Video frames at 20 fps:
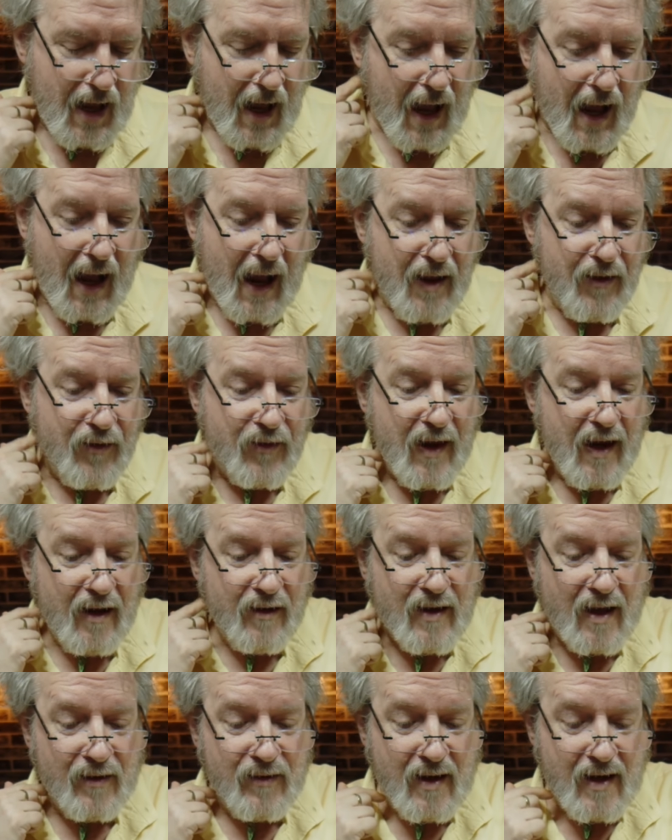I think
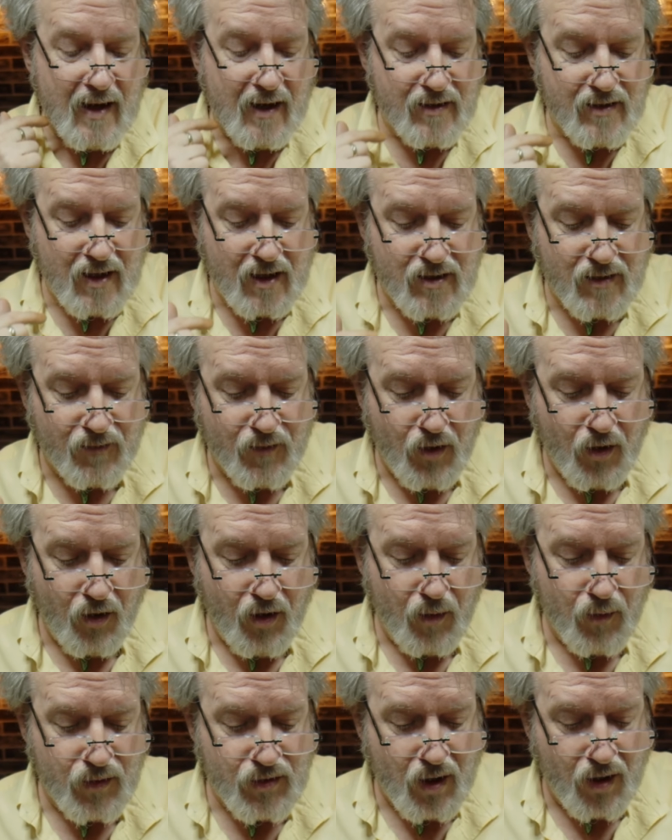that the excessive
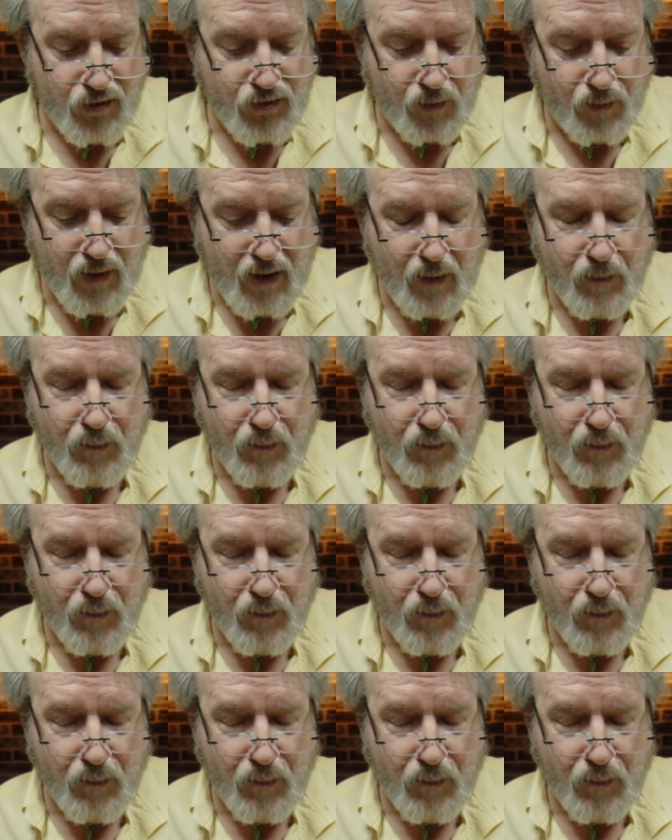current was also being